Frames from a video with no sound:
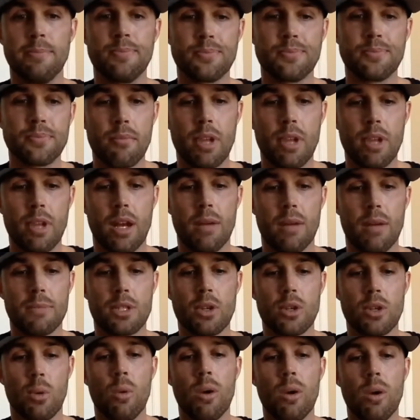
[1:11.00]
Um,
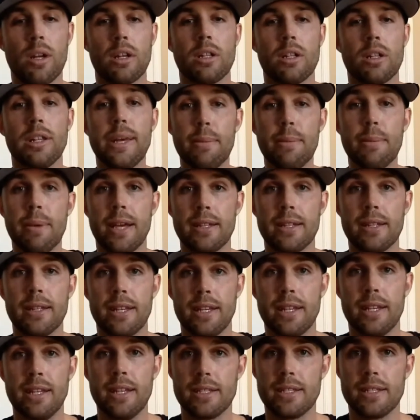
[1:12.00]
so what ClickBank
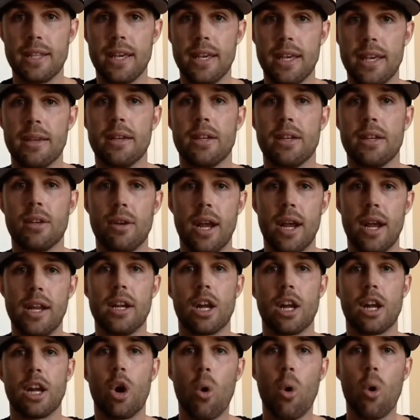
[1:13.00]
did is they created a
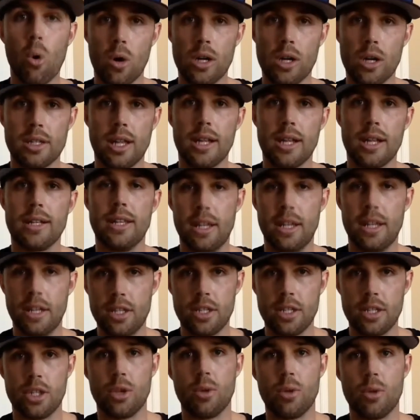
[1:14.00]
course that
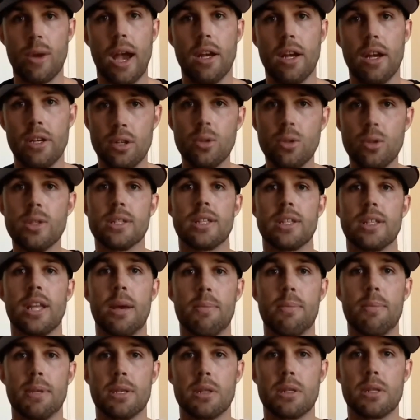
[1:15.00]
teaches you how to do this type
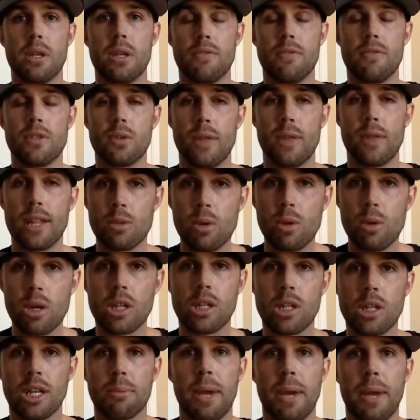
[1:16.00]
of stuff. So that's what
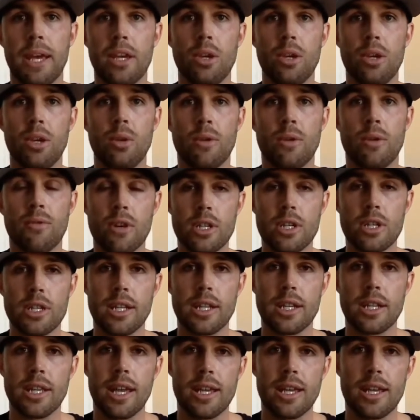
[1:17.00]
ClickBank
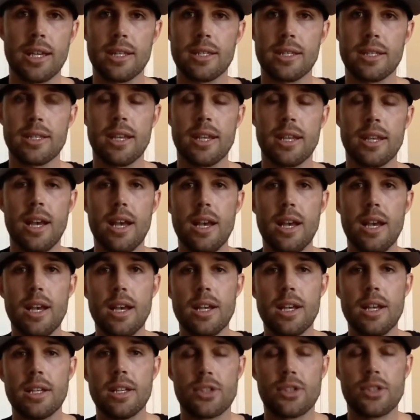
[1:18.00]
University is.
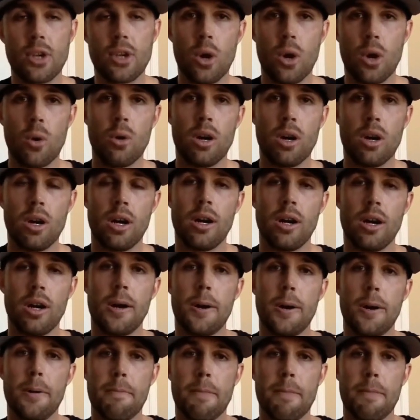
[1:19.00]
So
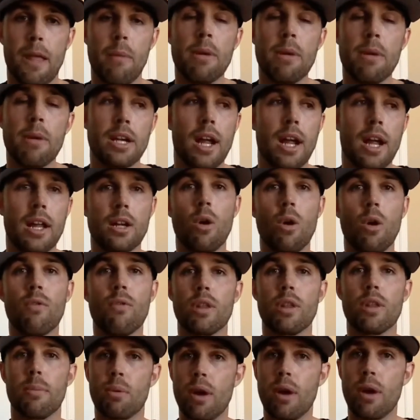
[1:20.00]
um, I'm going to kind of go over the
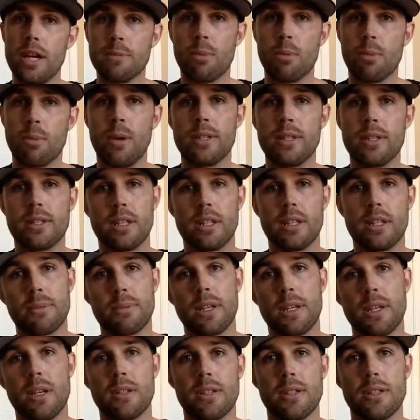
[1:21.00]
price points, the
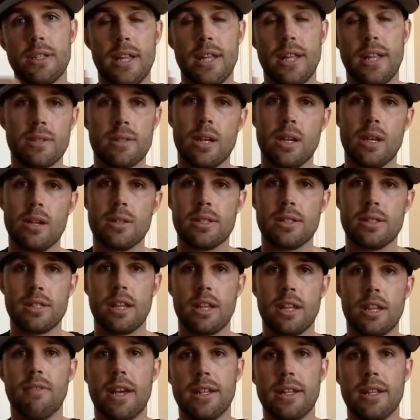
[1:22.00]
upsells, the downsells, stuff
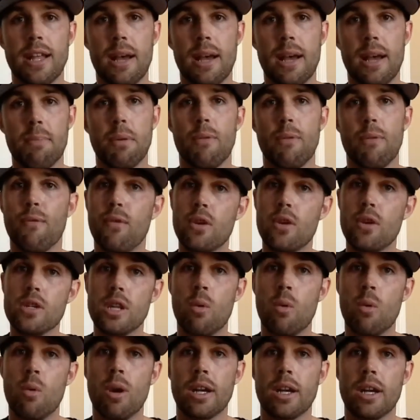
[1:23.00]
like that. But first, I
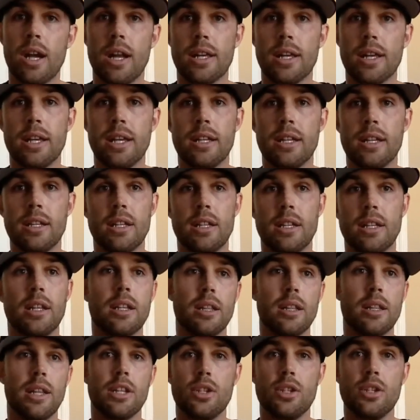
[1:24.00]
want to kind of get into,
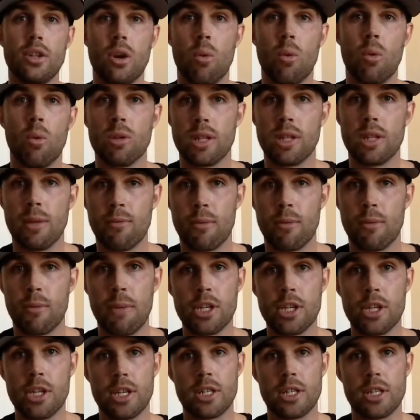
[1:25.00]
let you know what the
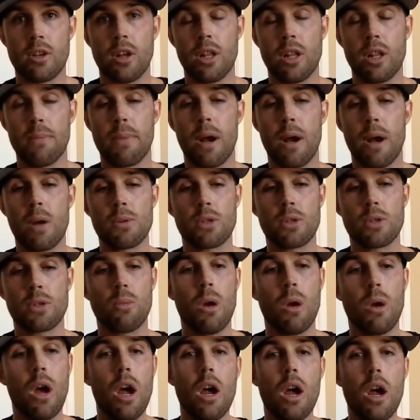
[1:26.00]
information is all about. So
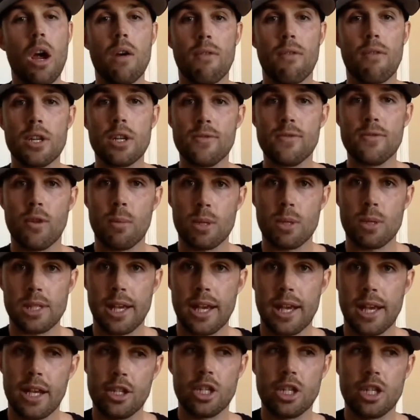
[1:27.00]
first and foremost, like
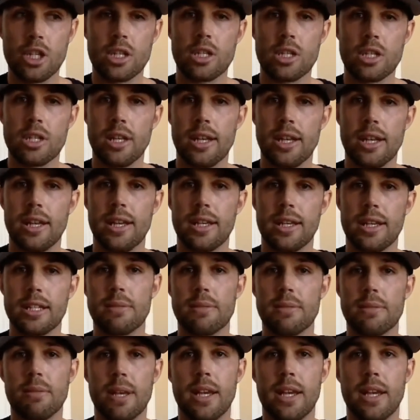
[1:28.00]
I just
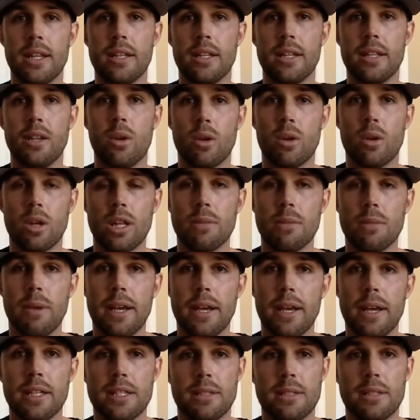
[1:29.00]
explained, you know, ClickBank
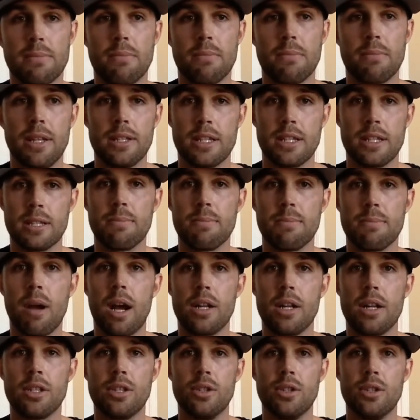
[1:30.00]
is a, is a spot
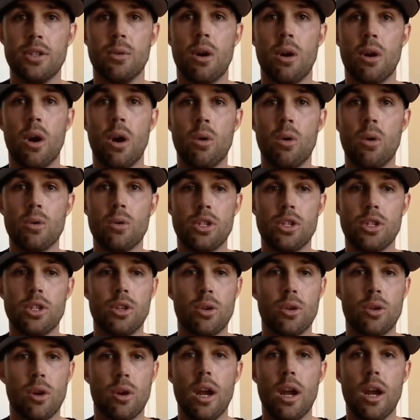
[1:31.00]
to host
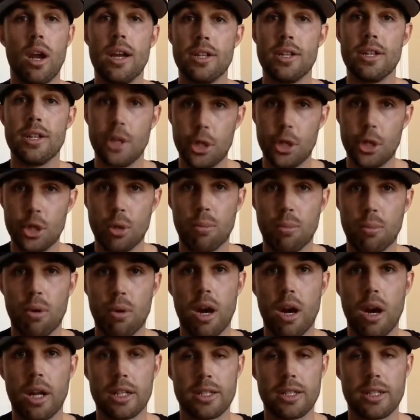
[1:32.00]
your digital
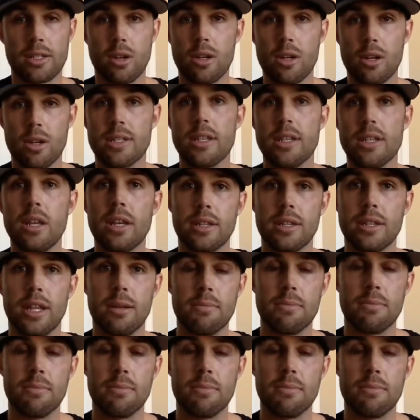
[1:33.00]
products and start selling them.